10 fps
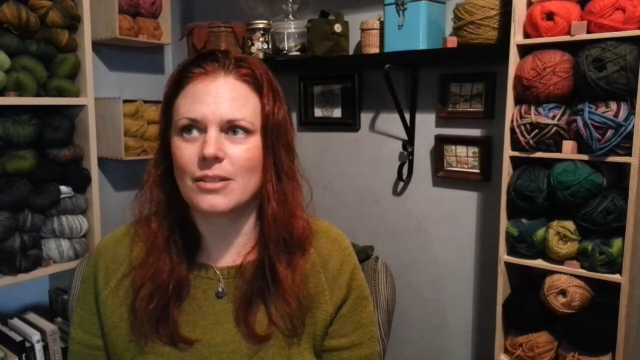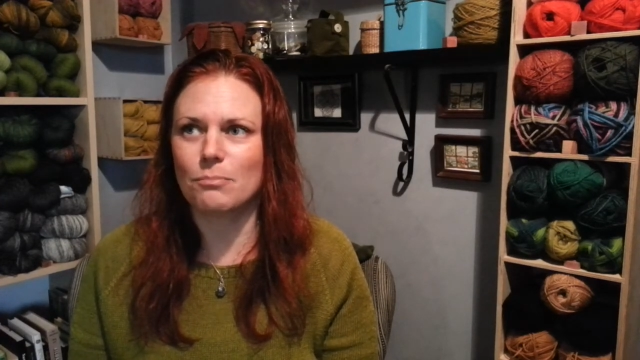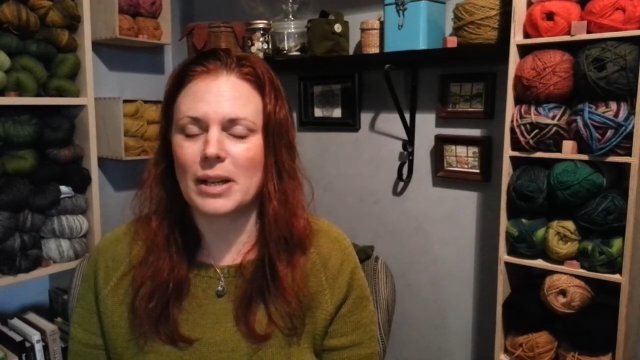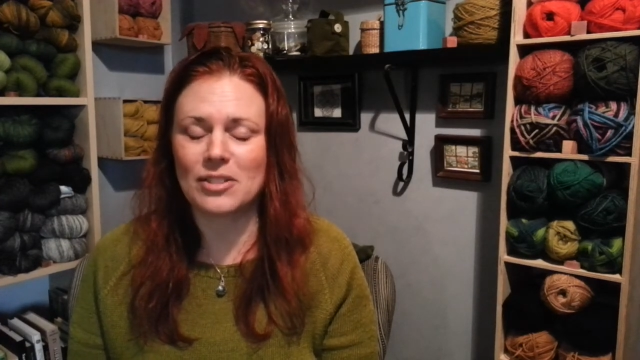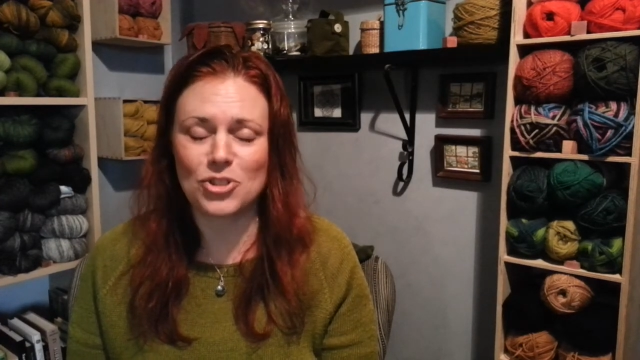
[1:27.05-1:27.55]

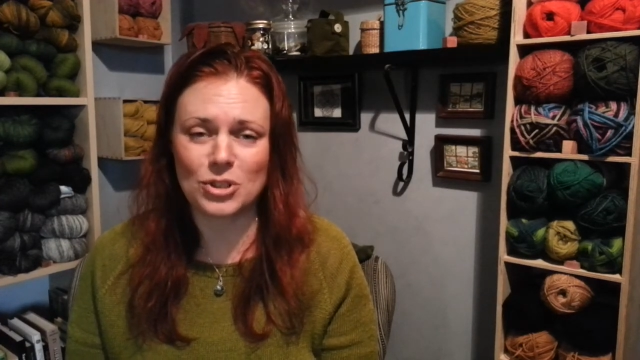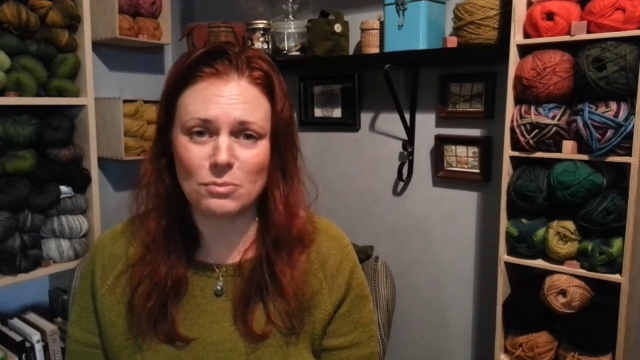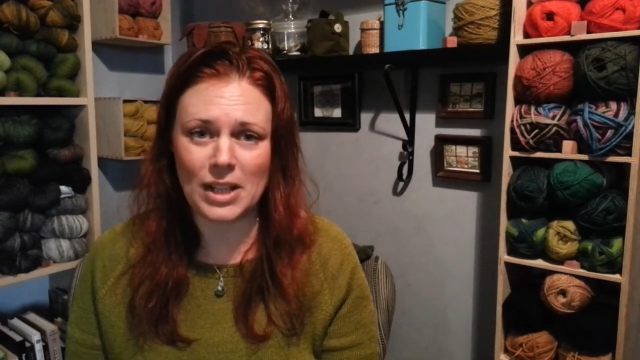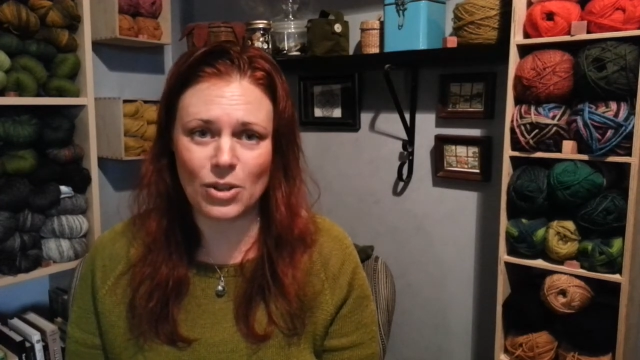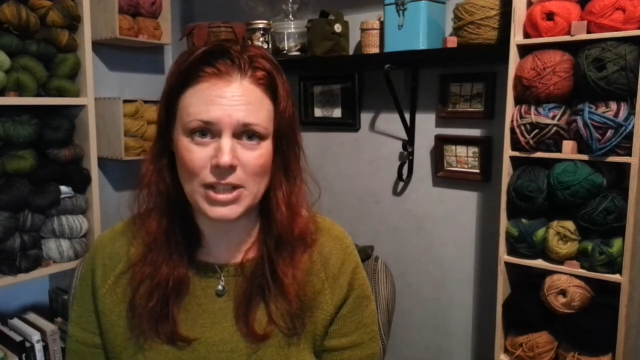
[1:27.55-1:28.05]
mentioned
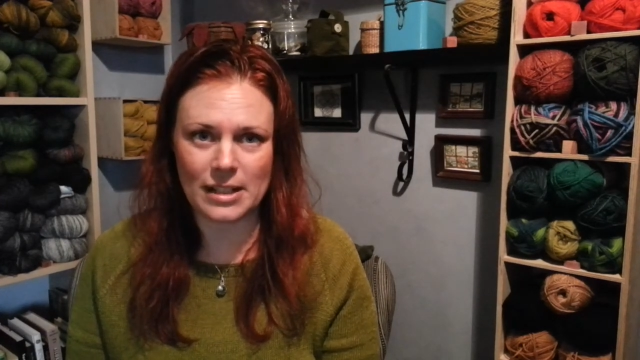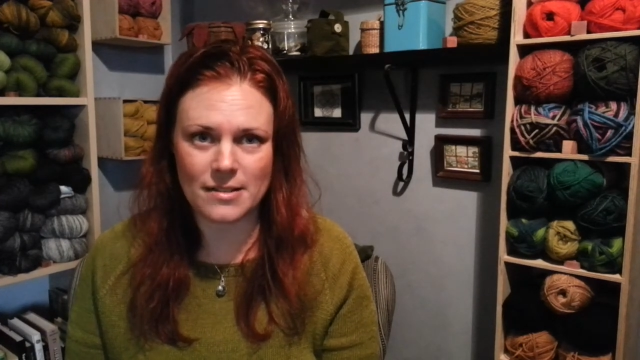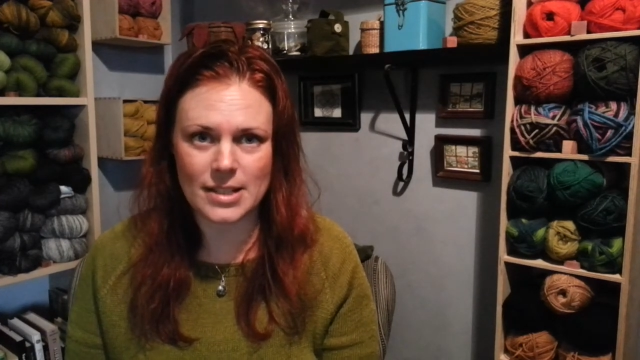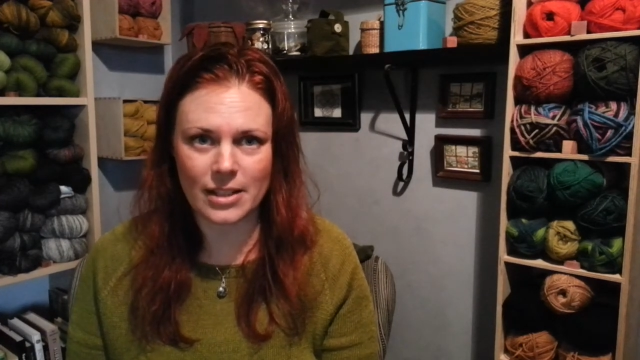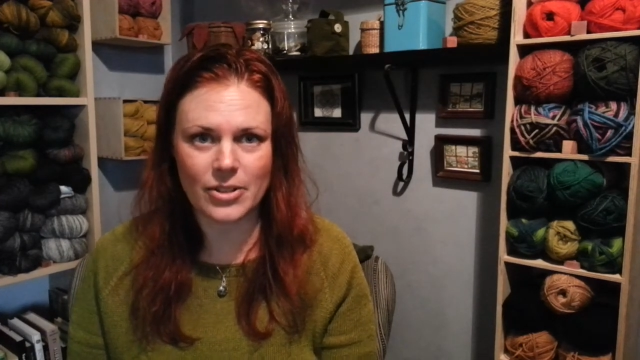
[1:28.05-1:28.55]
me on
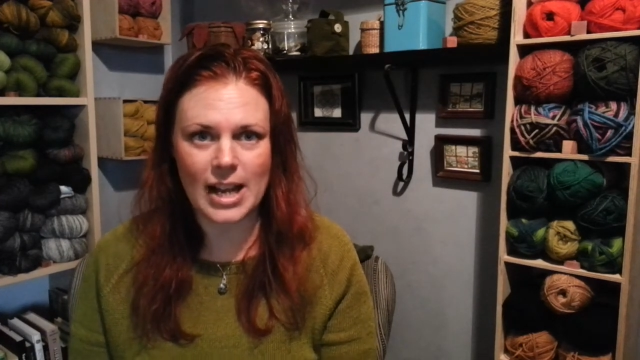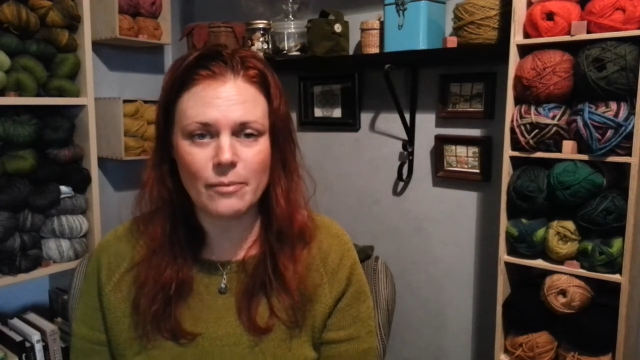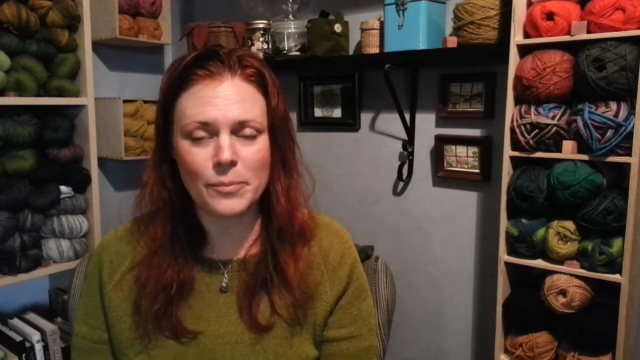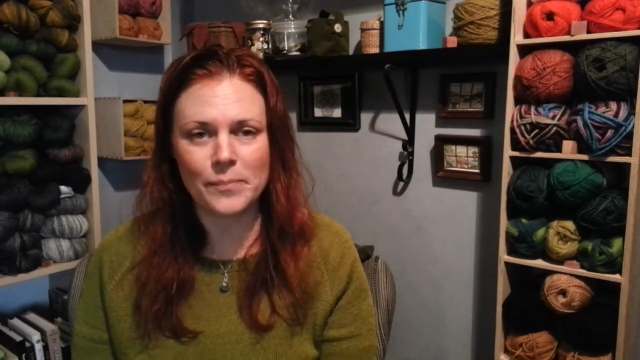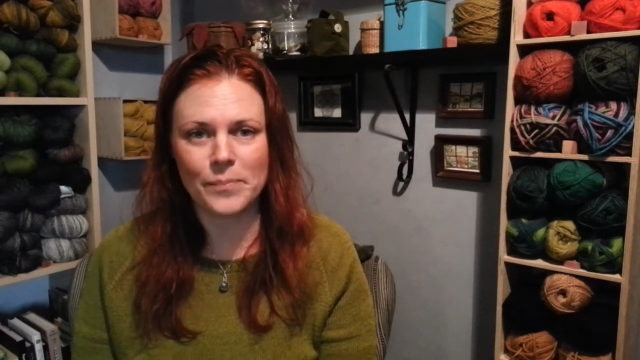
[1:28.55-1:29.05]

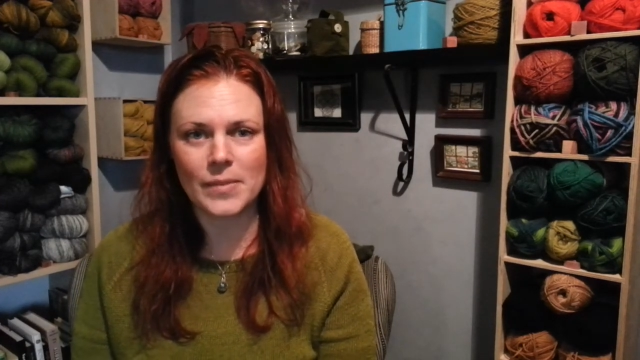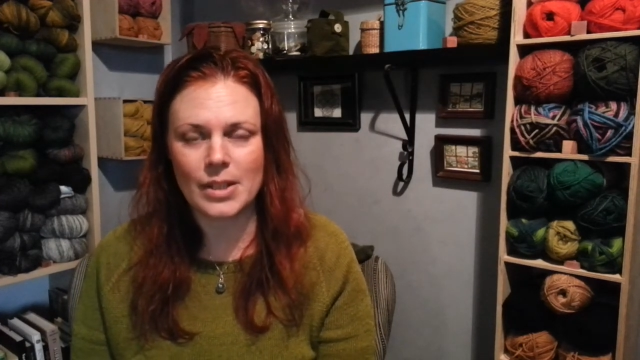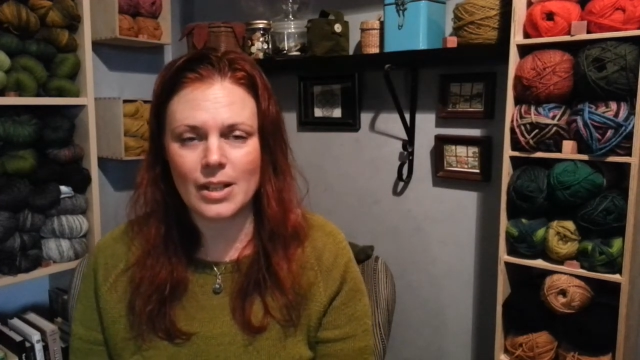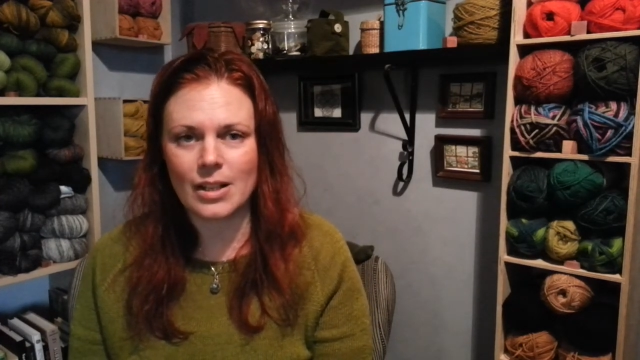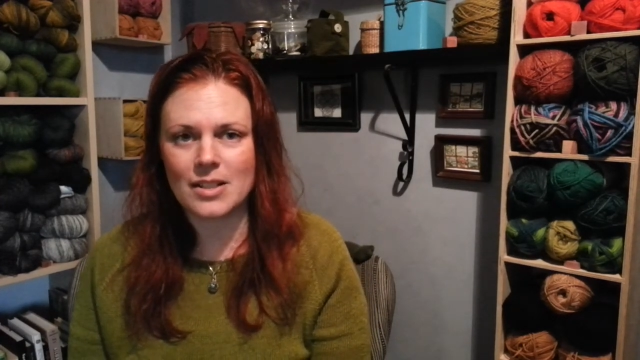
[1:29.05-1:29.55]
Instagram.
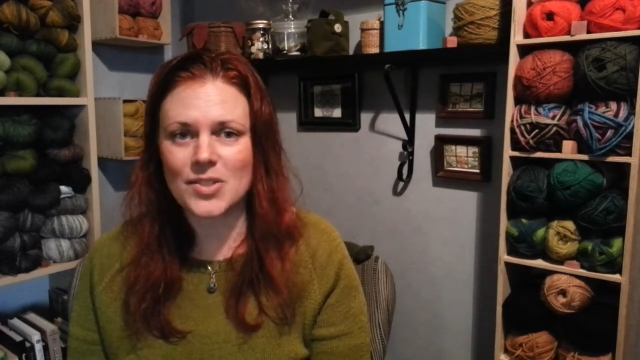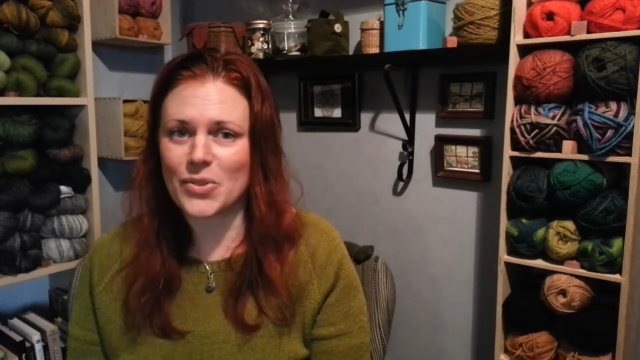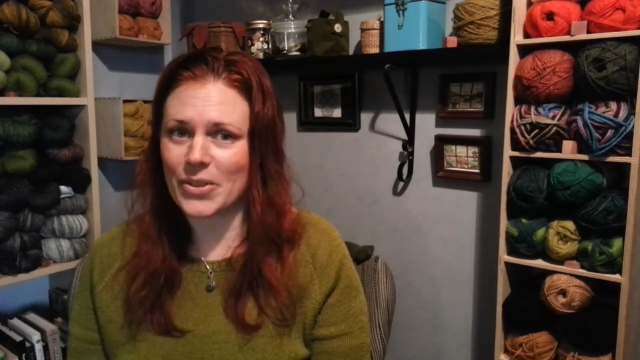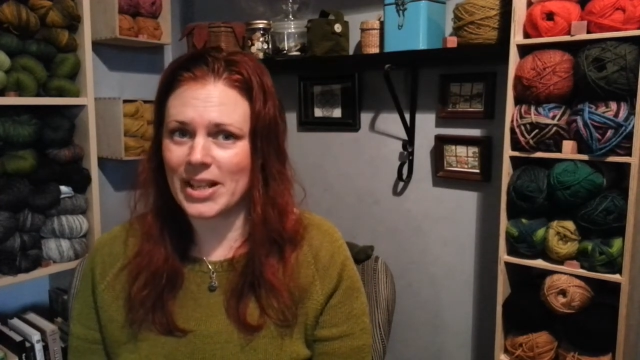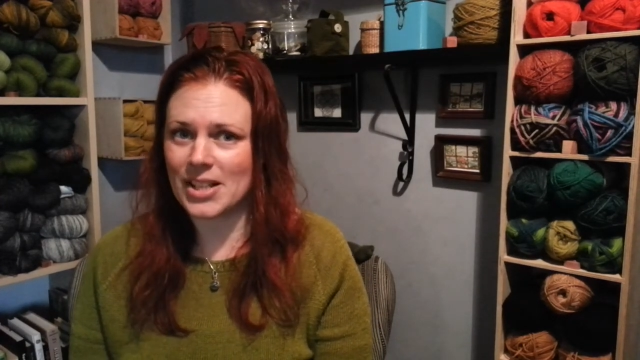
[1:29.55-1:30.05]
So
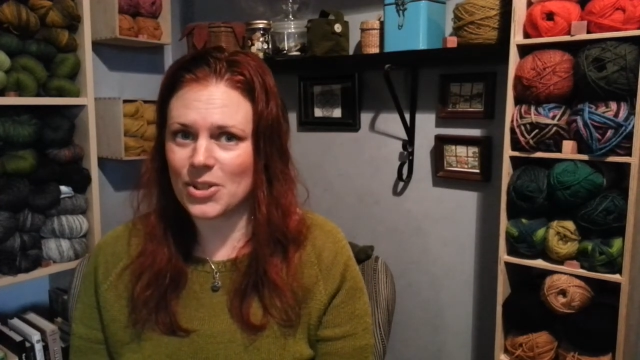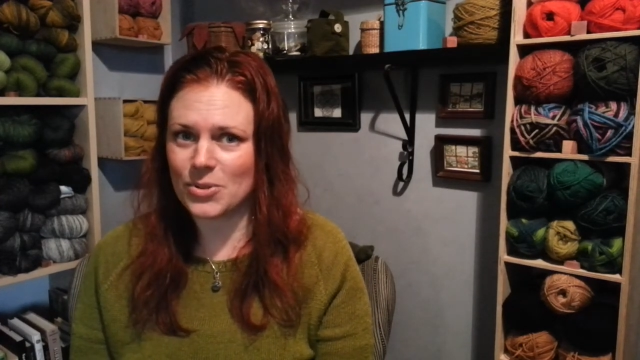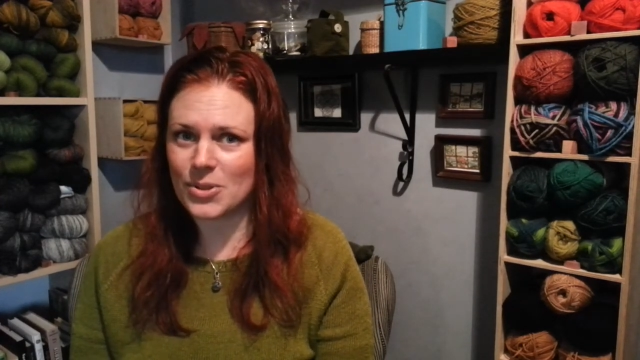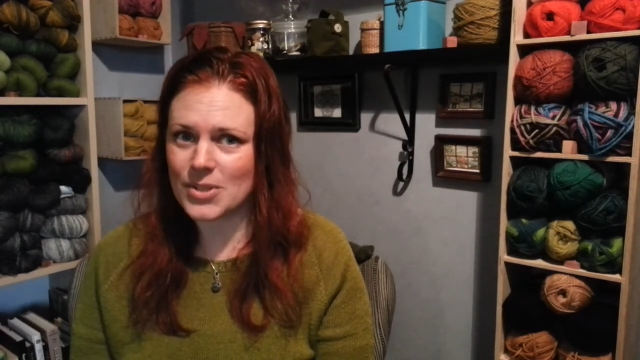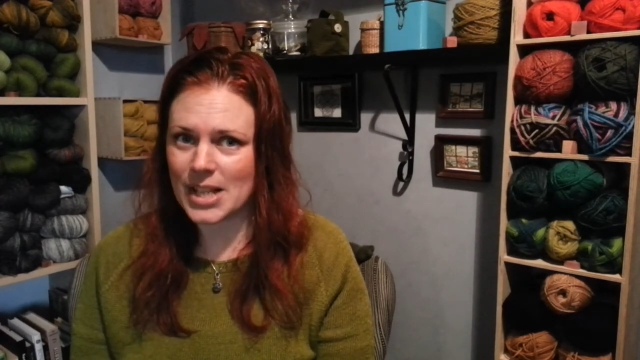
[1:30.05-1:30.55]
thank
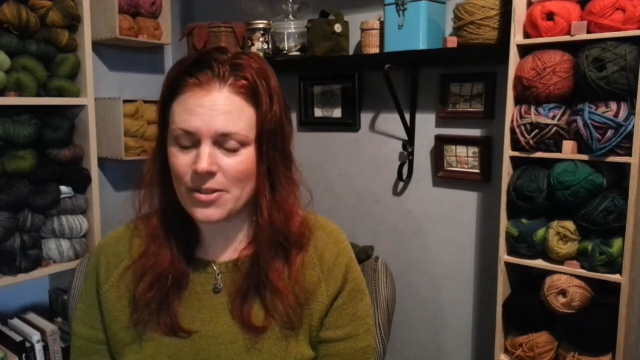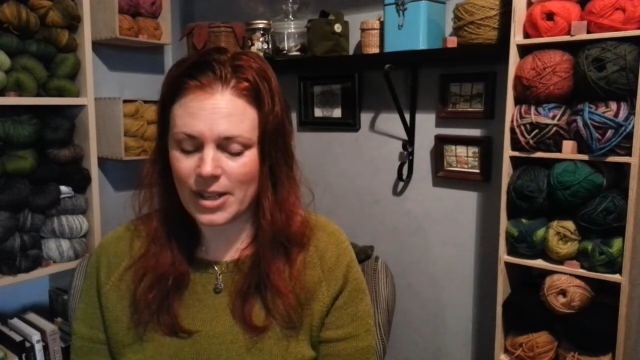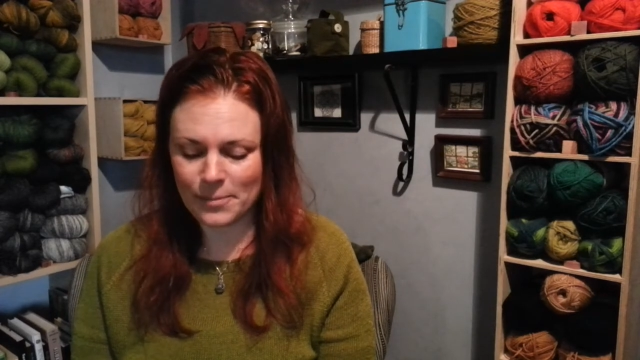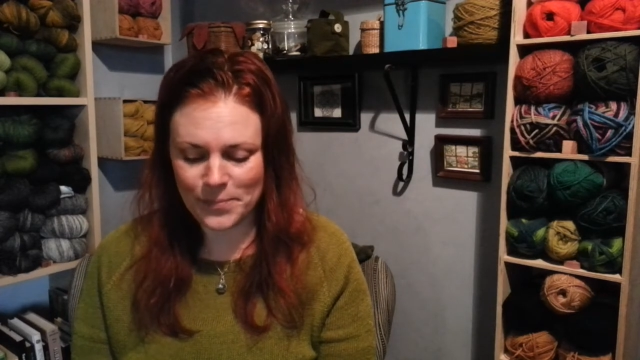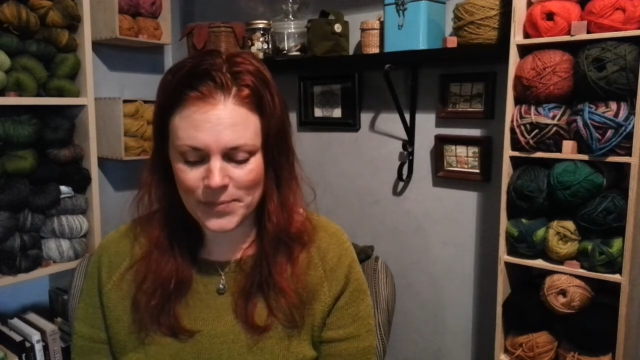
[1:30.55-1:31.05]
you, Sarah.